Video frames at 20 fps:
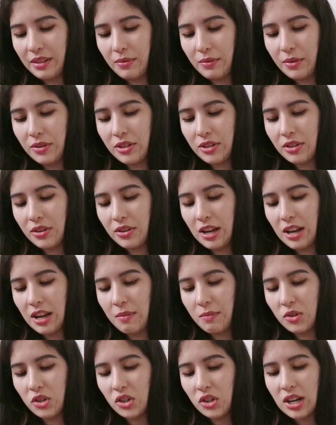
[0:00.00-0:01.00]
What's your
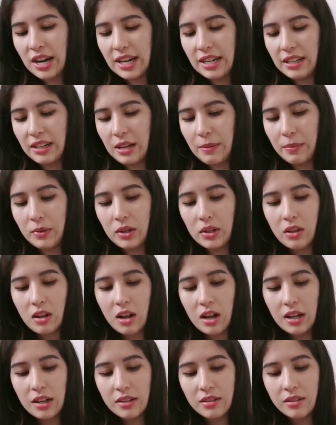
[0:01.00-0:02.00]
name? Shine lip
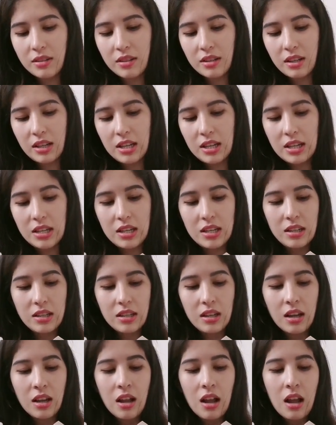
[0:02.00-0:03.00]
gloss
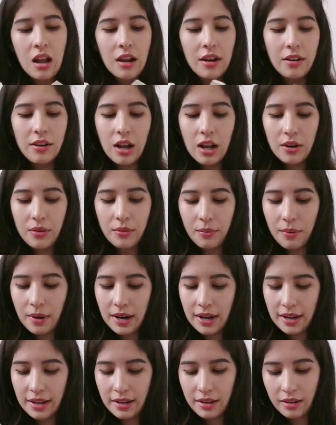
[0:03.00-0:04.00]
in not
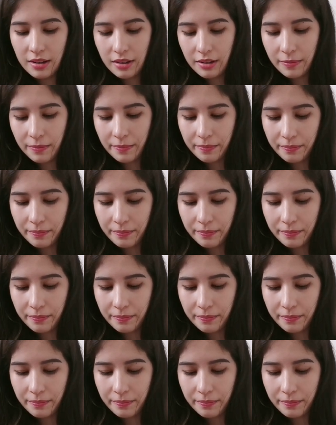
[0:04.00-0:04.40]
red.